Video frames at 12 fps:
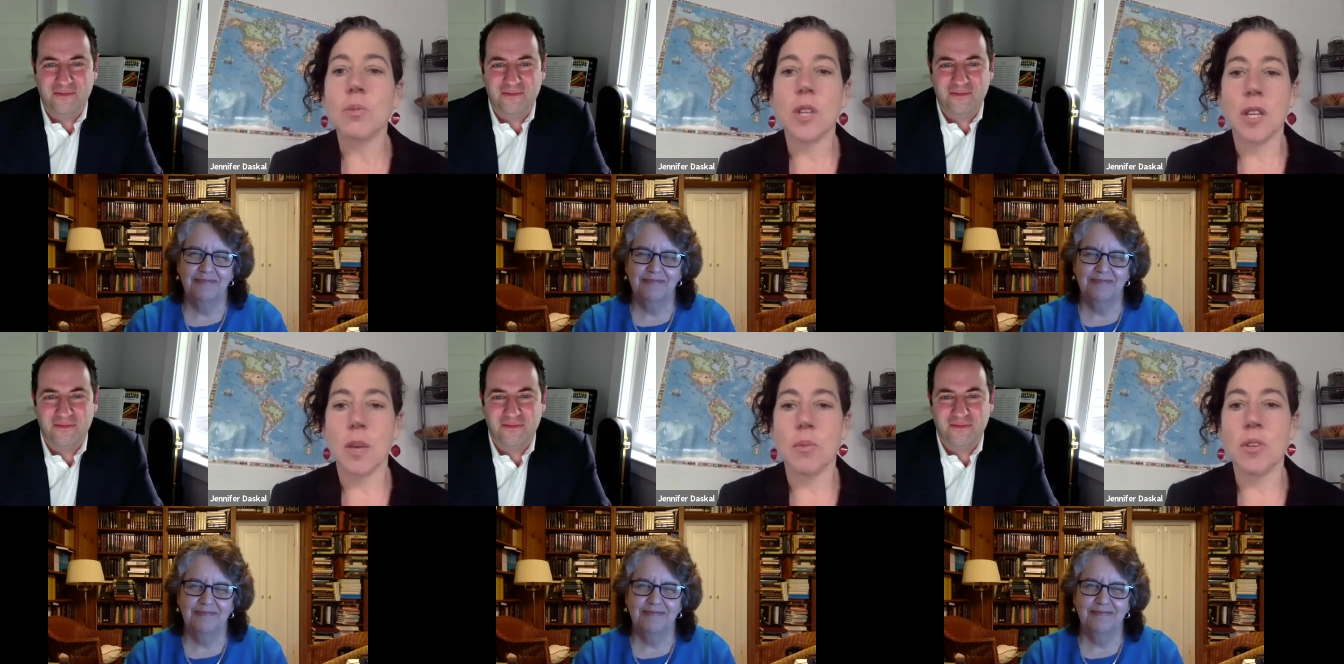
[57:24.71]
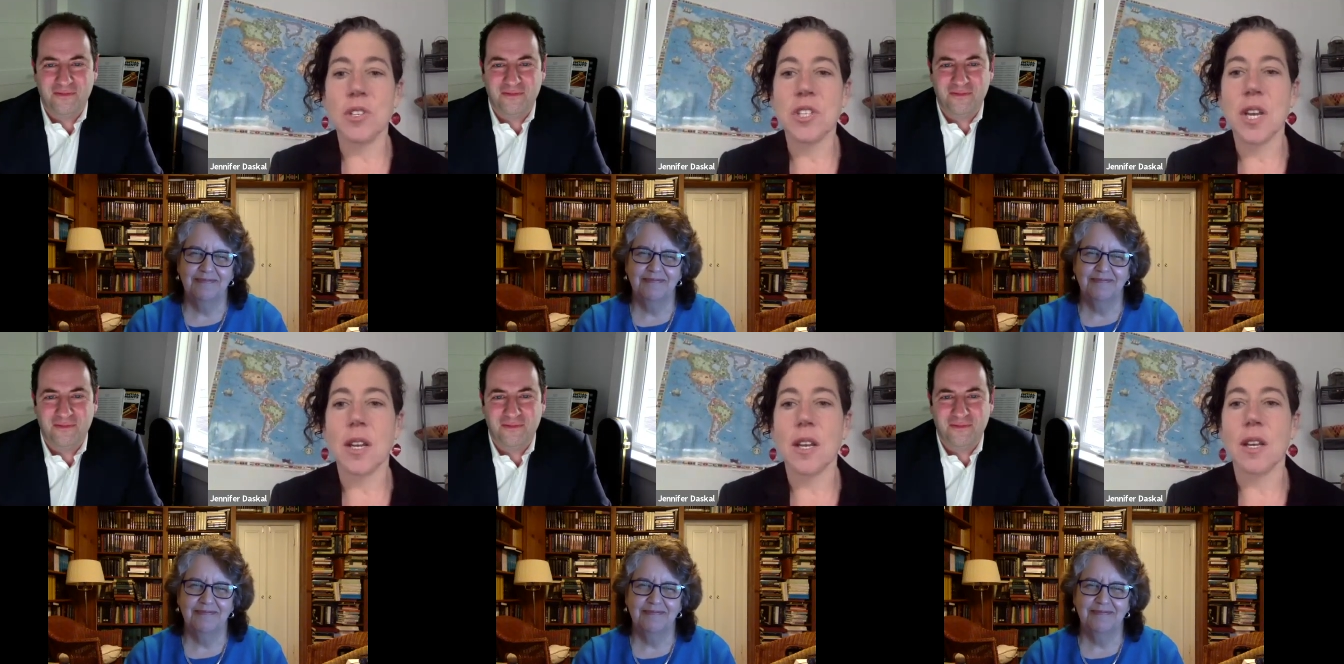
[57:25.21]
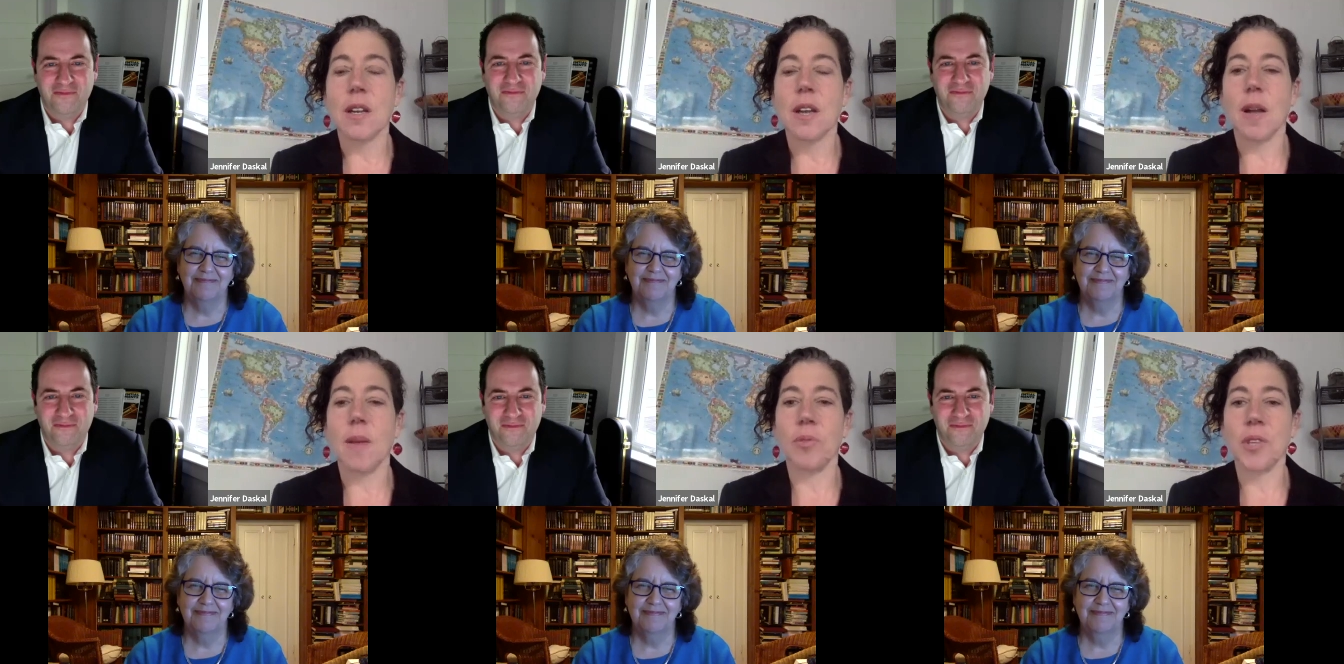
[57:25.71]
Speaker 1: Really appreciate it.
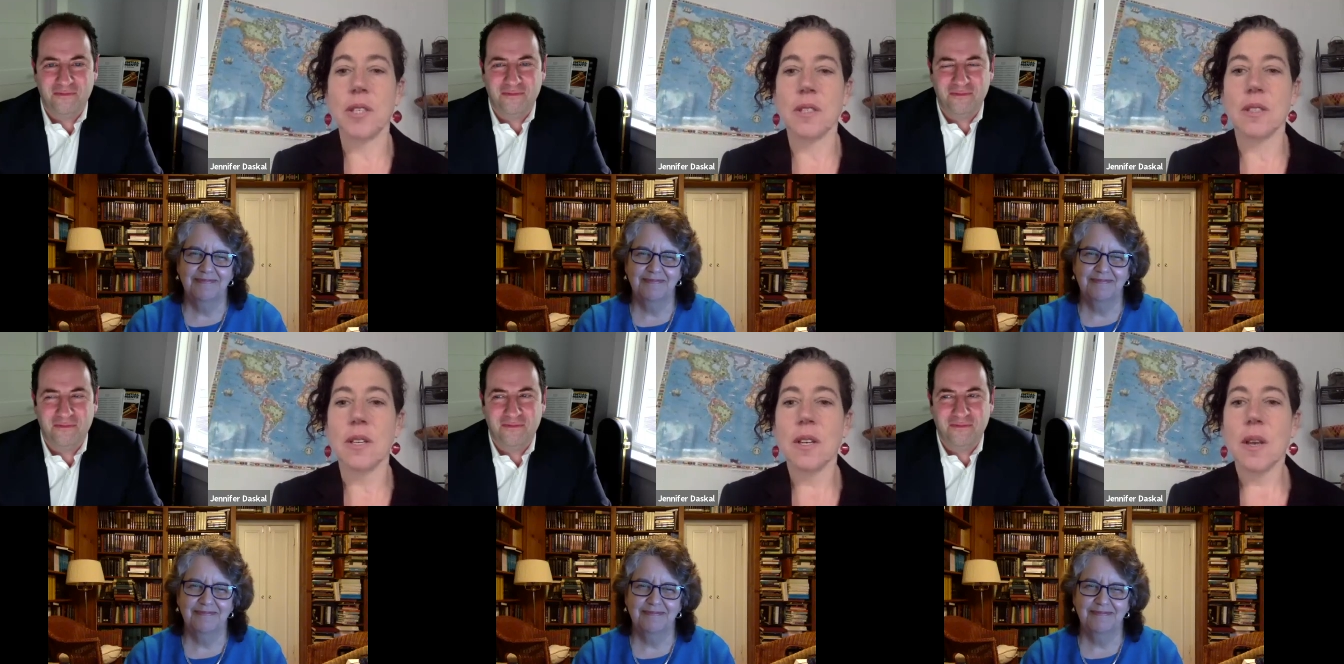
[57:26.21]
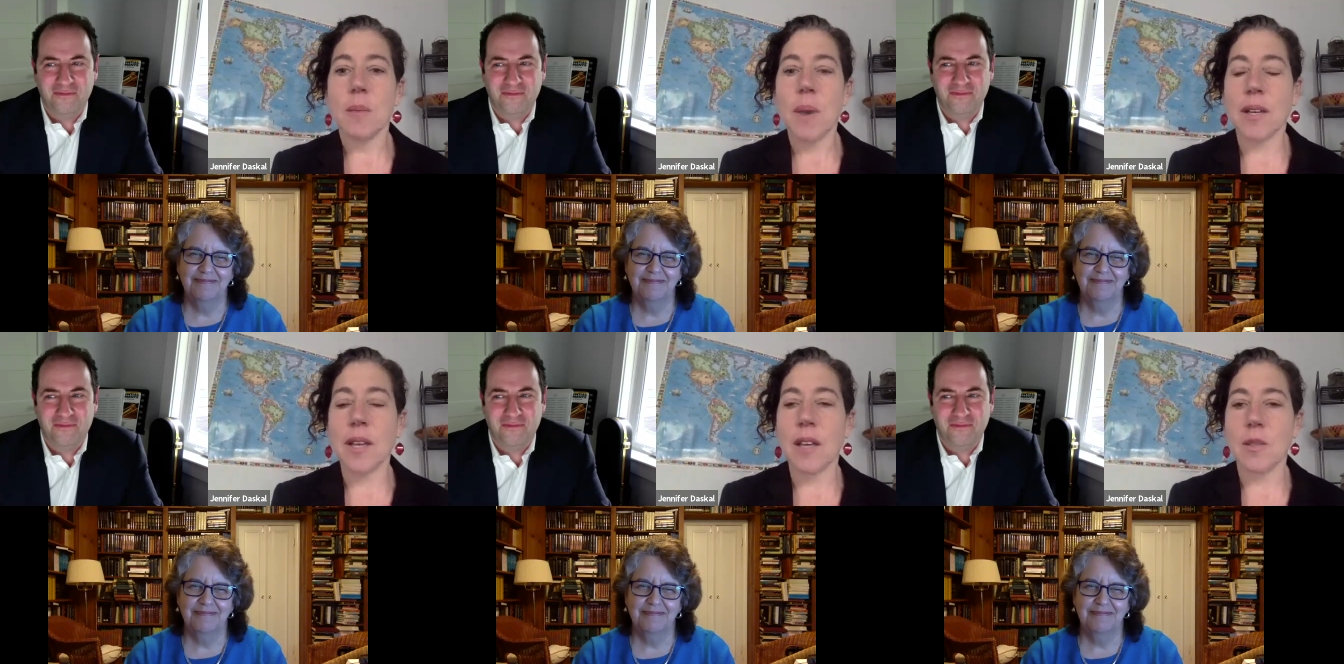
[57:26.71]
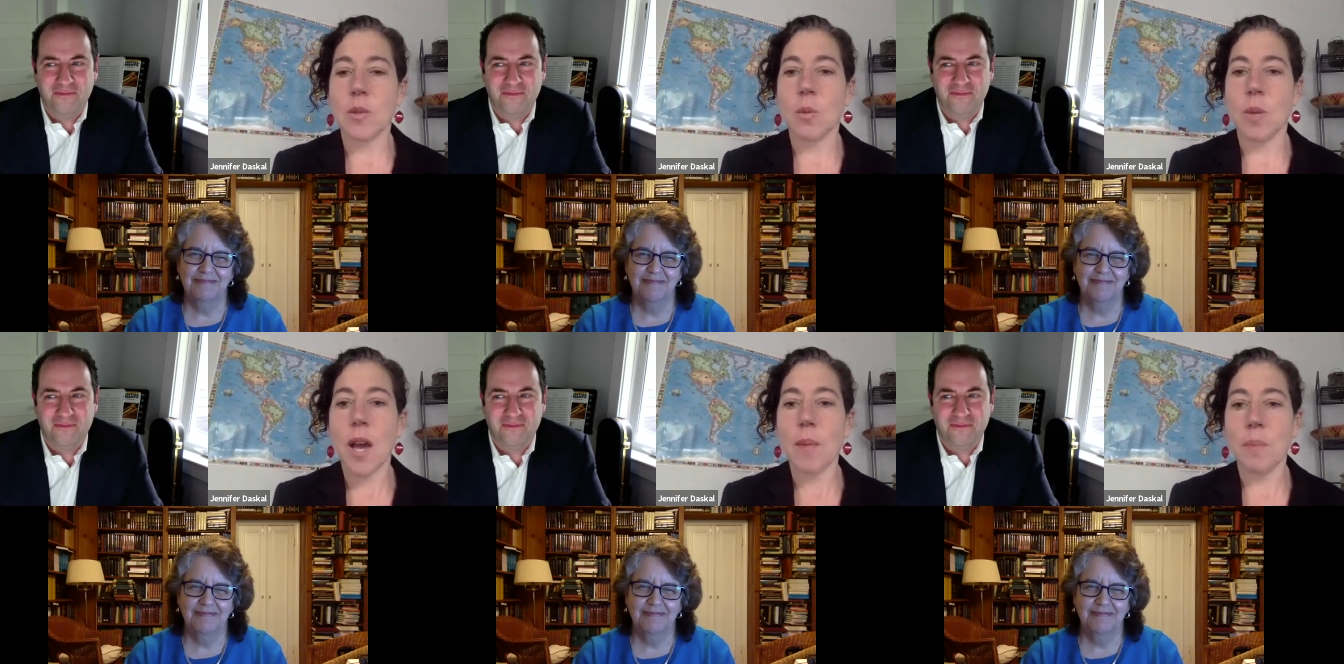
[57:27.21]
Um, this podcast will
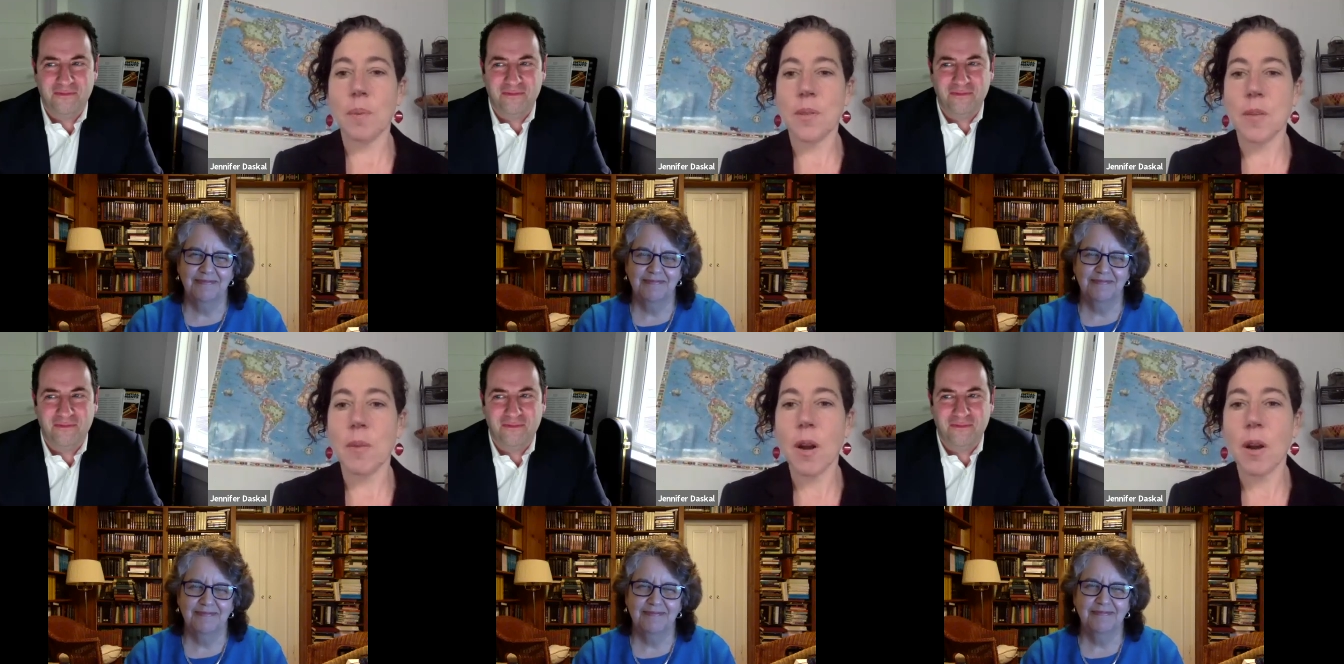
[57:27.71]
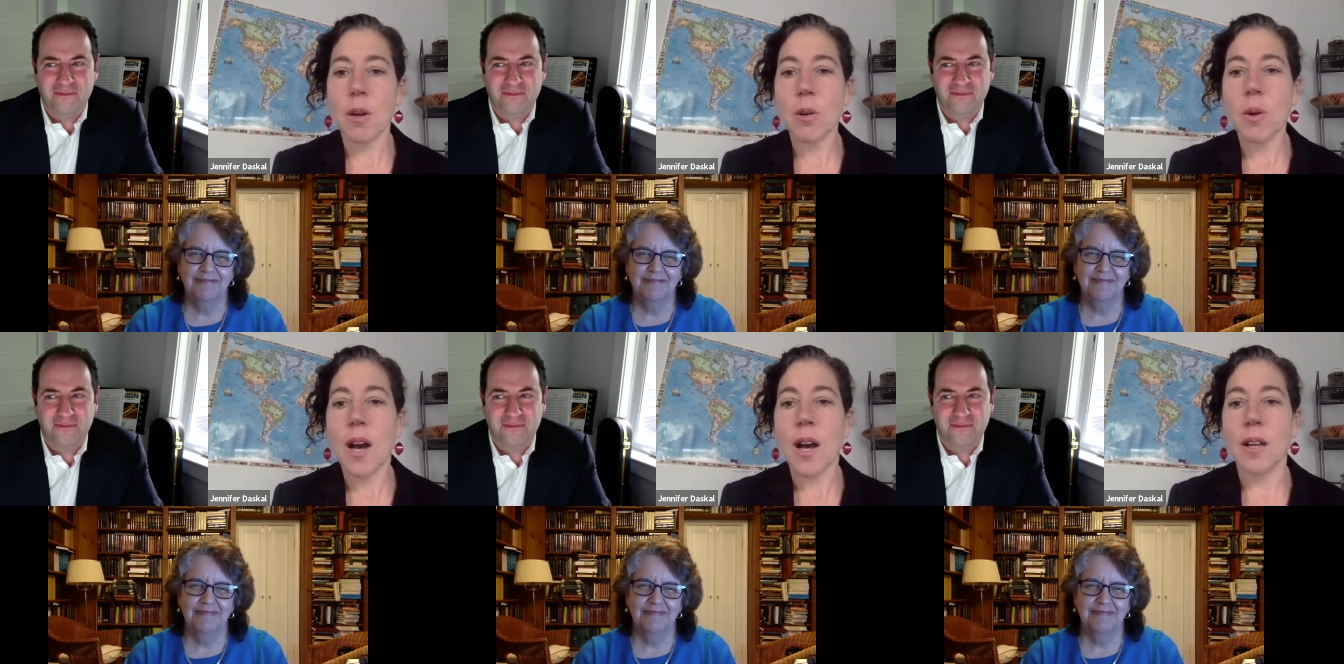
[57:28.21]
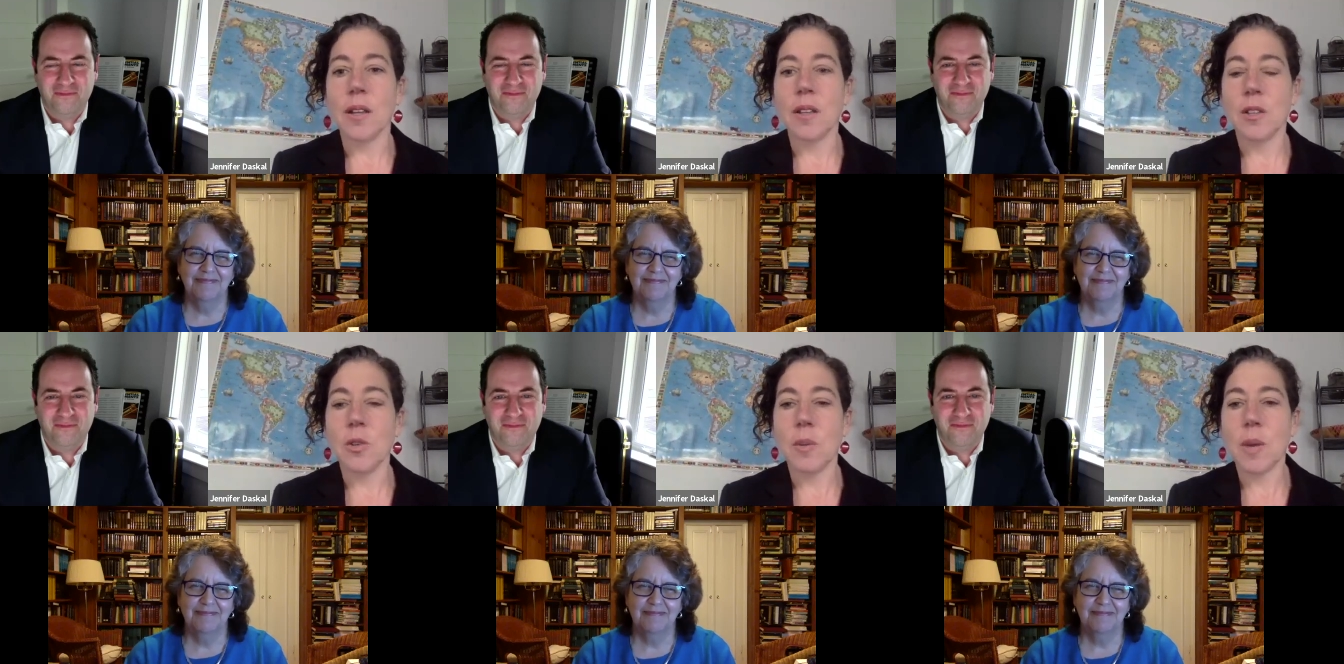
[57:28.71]
be up tomorrow
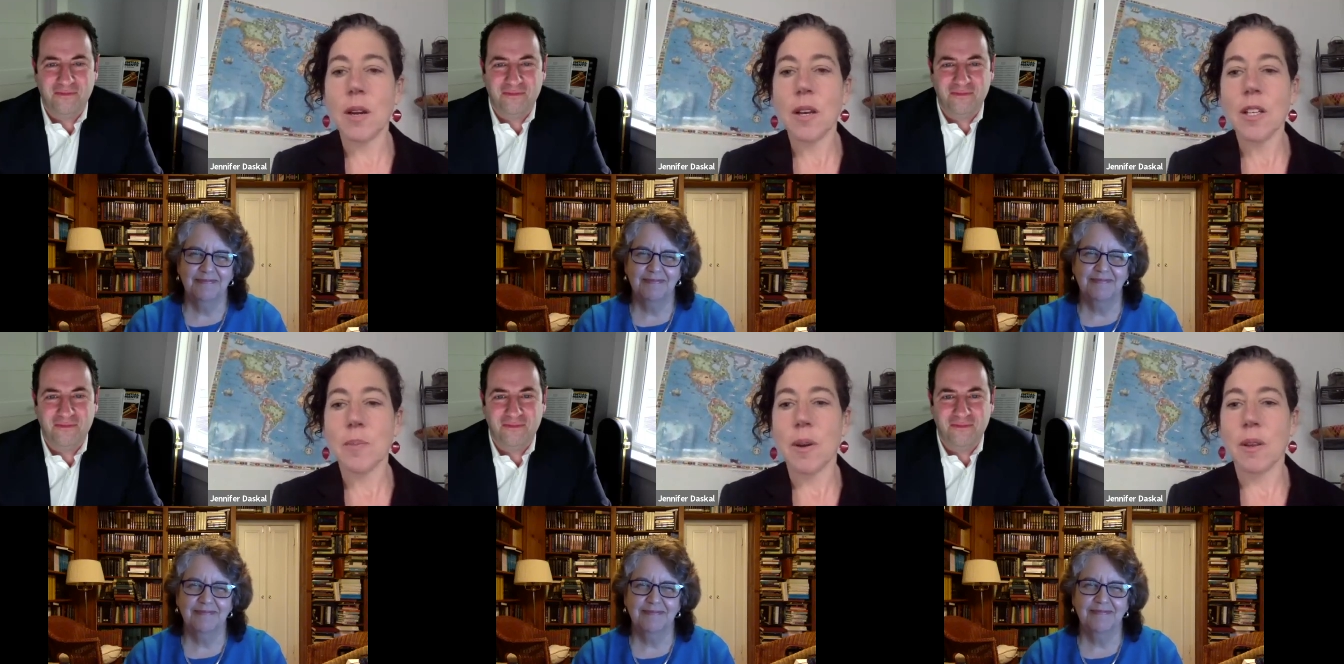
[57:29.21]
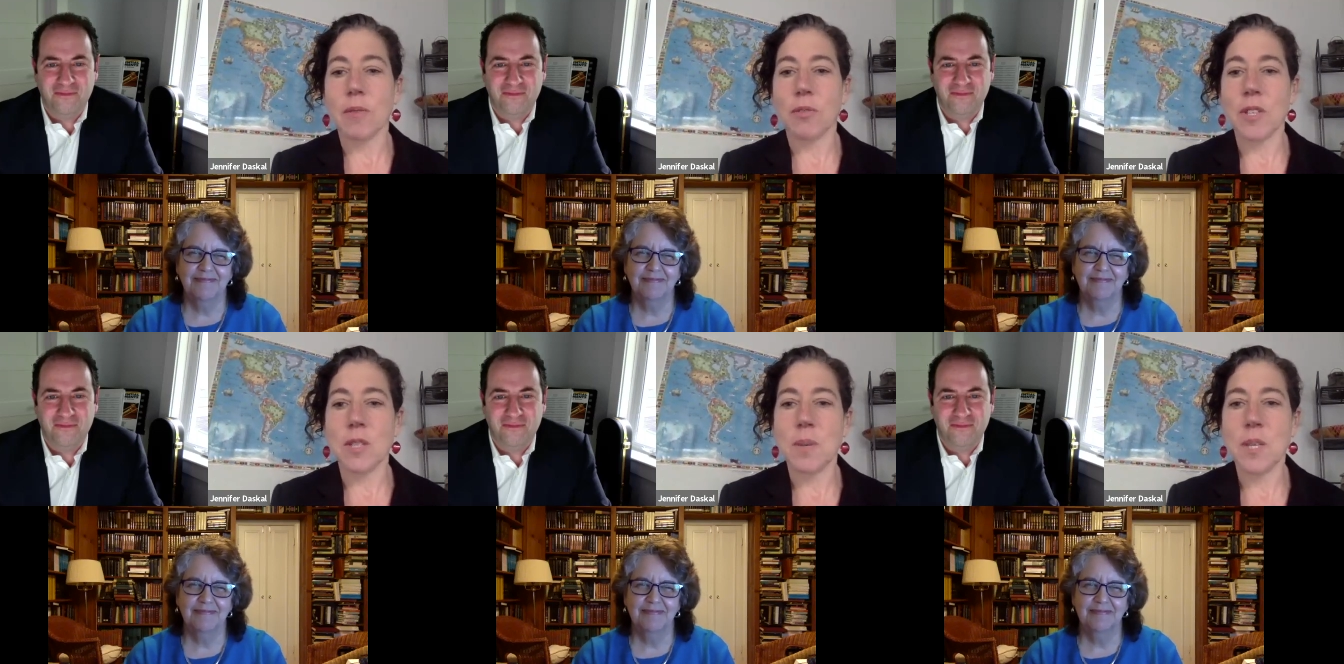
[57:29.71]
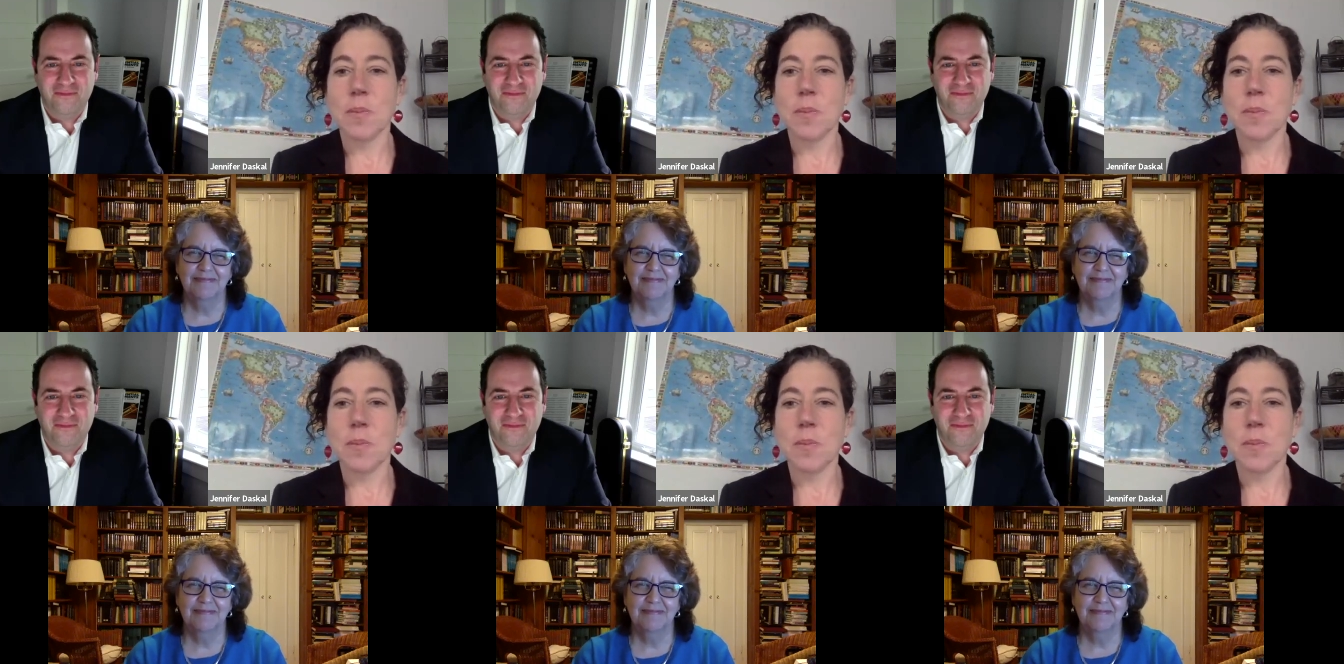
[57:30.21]
on New America as part of the Free Speech